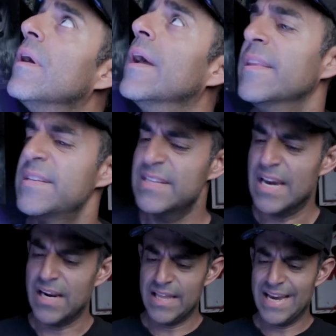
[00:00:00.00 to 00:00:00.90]
And this is
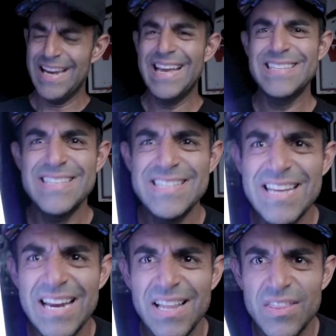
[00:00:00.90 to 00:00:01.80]
kind of like, I guess this is
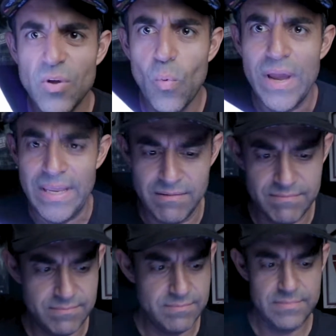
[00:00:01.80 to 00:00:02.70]
kind of like the white.
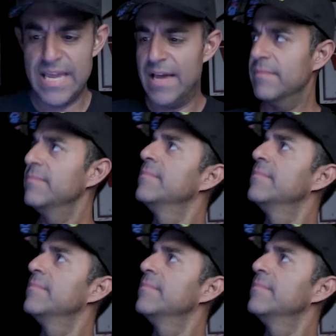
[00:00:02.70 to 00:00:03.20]
Yeah.